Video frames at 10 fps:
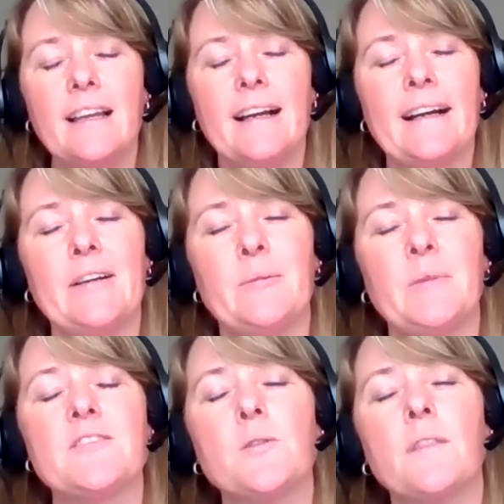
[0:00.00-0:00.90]

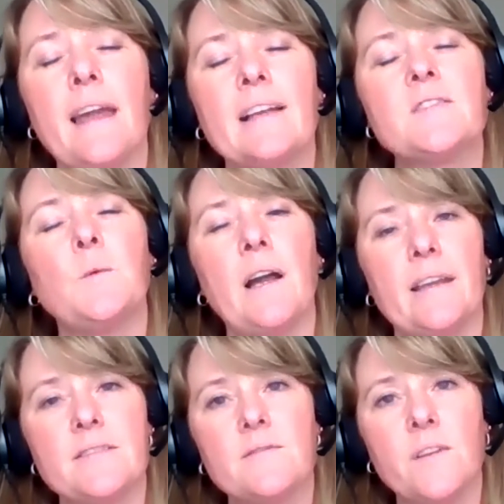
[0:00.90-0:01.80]
And so that's why
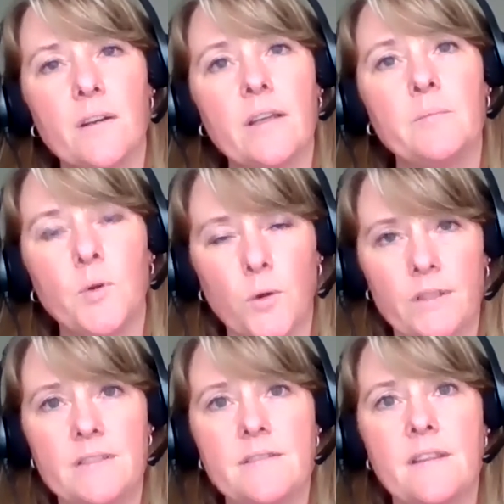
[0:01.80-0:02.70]
it's very
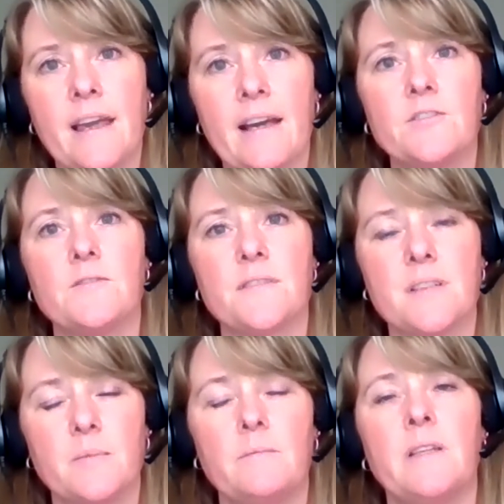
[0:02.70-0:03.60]
important that your
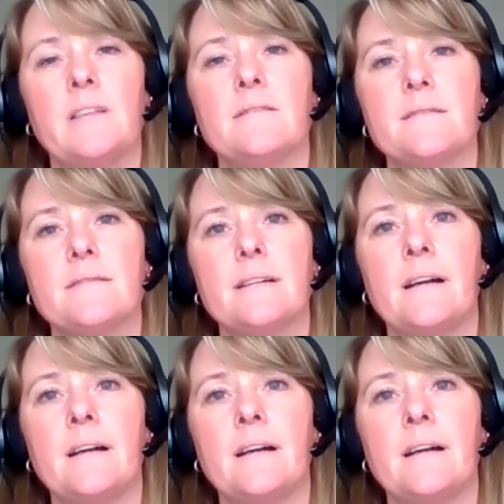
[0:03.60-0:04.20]
supplements